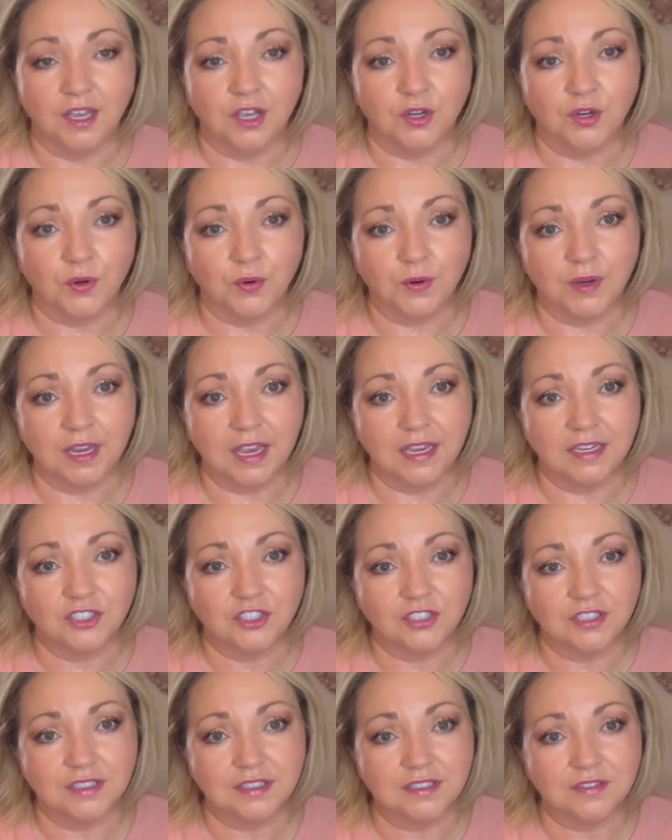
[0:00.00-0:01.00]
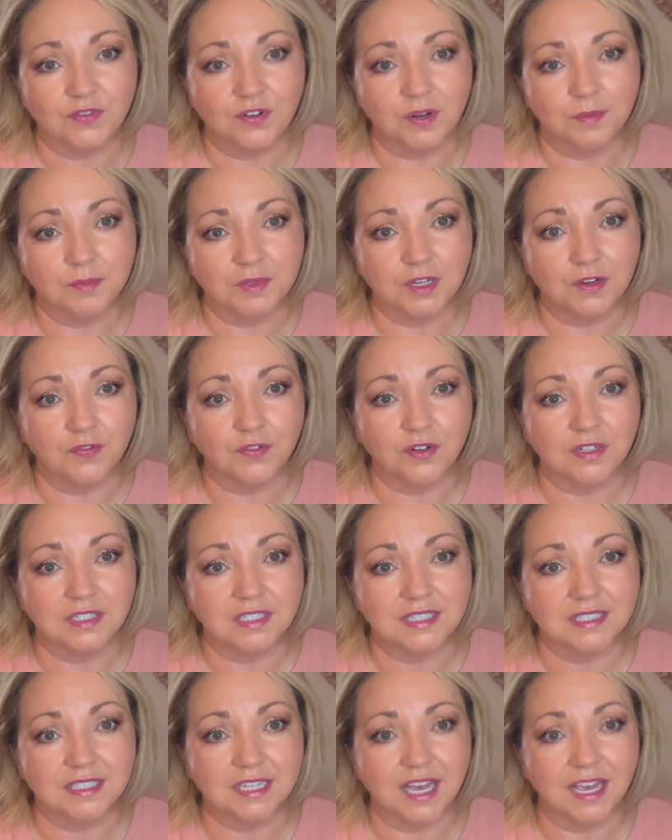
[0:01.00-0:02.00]
creations from different
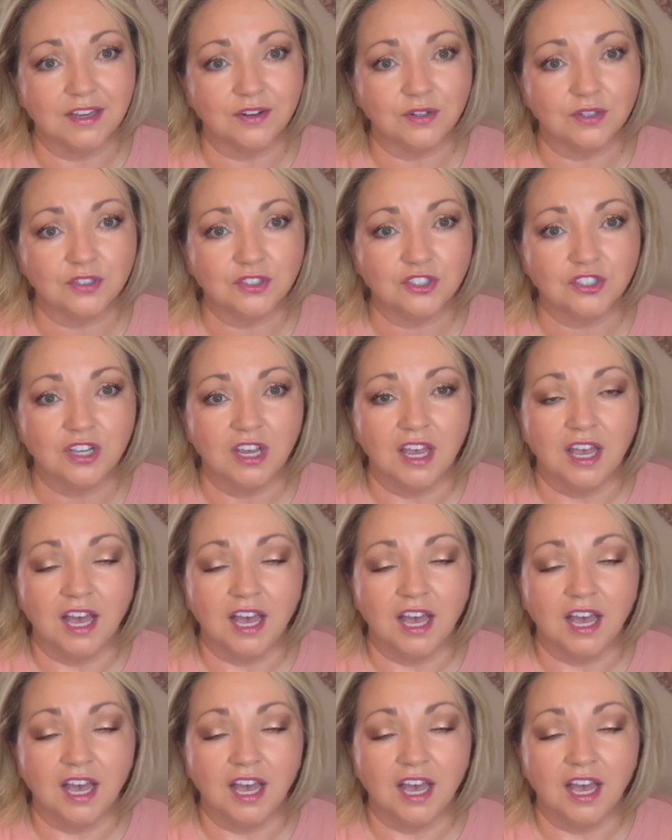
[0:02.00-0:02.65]
designers.